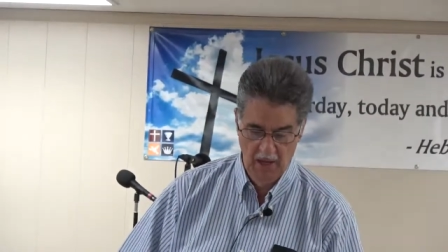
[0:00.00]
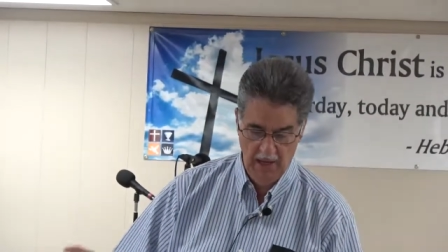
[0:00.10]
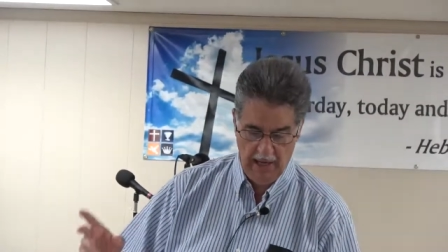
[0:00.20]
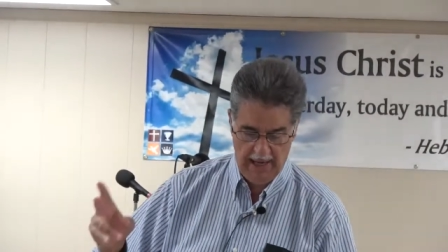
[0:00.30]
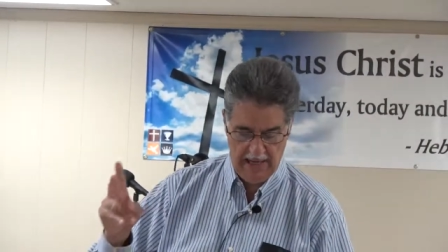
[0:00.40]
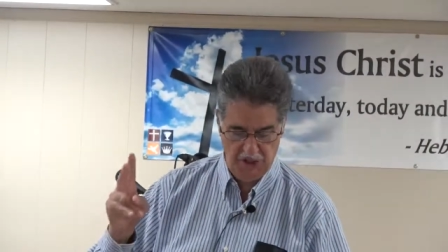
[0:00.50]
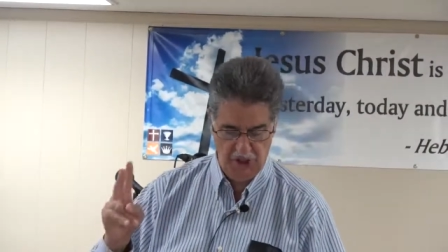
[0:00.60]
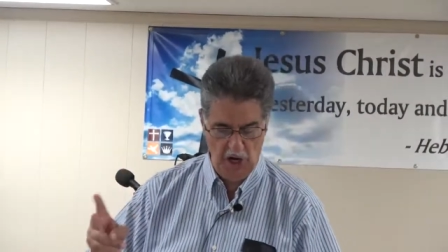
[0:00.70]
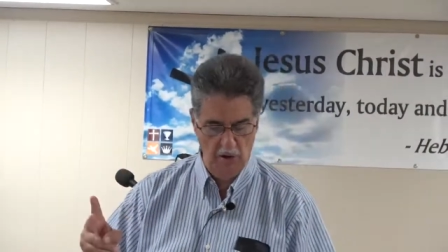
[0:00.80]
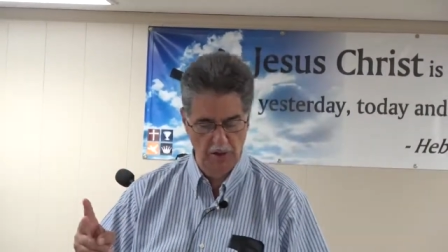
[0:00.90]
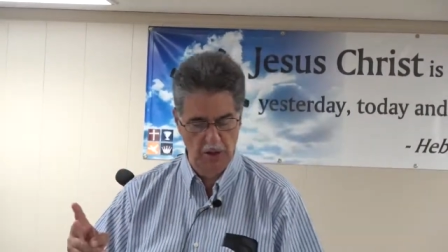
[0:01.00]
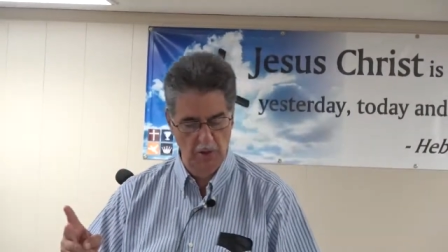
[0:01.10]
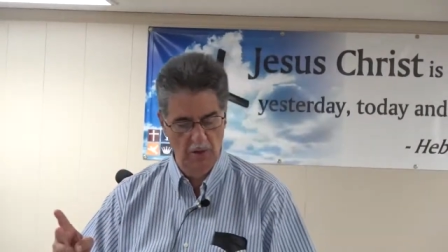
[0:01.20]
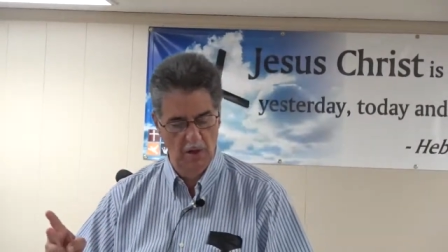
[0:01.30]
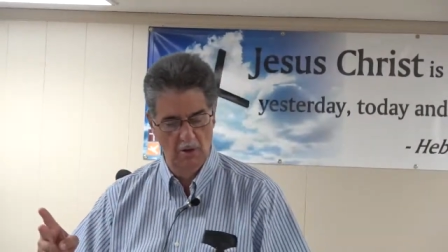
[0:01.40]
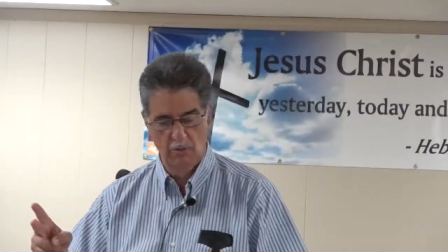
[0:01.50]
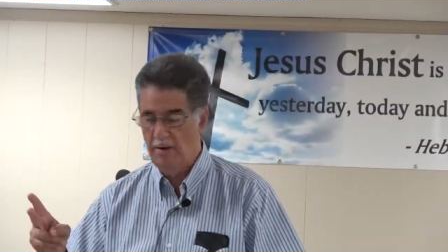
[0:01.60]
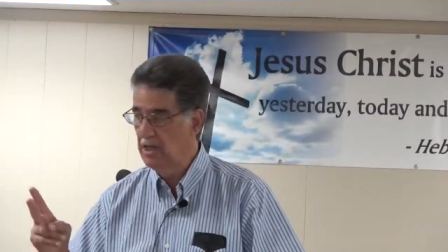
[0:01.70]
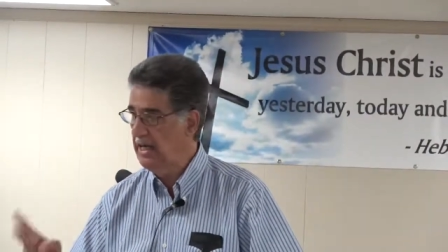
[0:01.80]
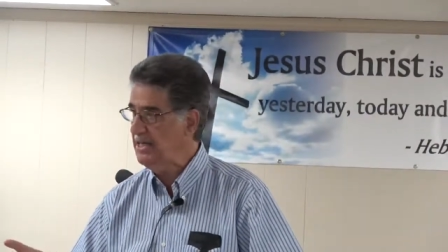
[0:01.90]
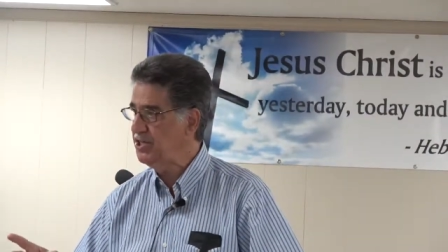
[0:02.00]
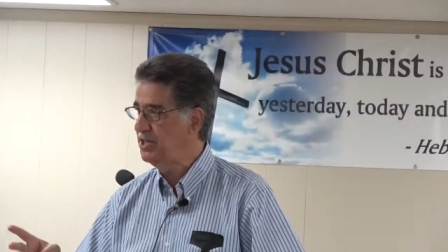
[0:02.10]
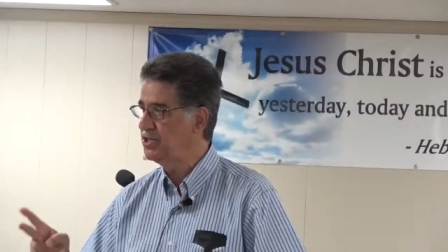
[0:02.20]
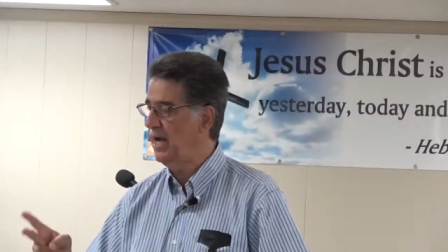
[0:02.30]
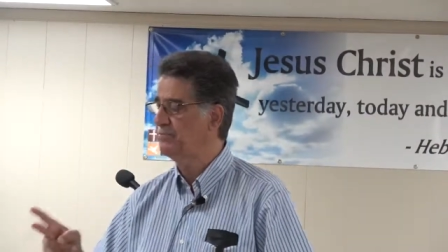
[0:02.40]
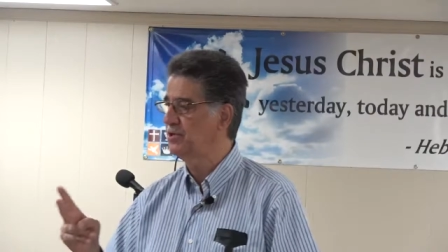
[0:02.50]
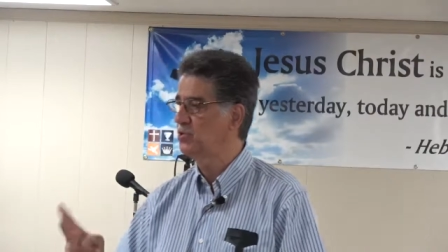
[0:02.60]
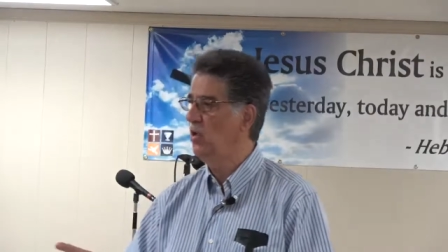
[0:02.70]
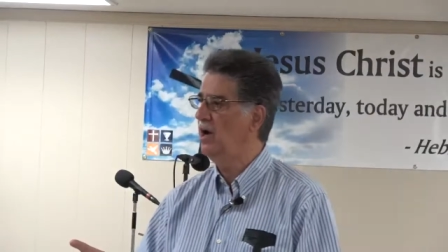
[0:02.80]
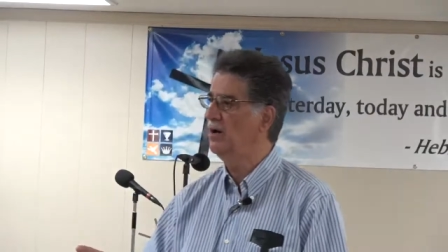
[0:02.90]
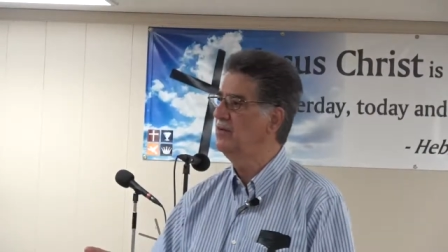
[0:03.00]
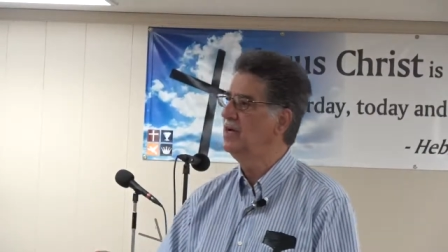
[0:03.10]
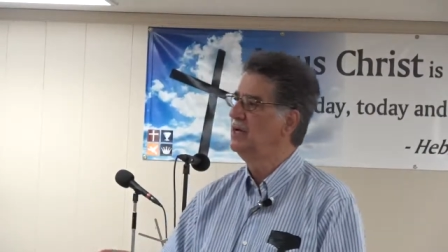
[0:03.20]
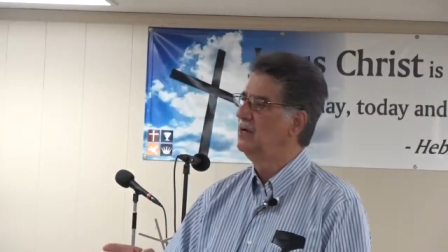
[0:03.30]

And I had shown you Revelation chapter 12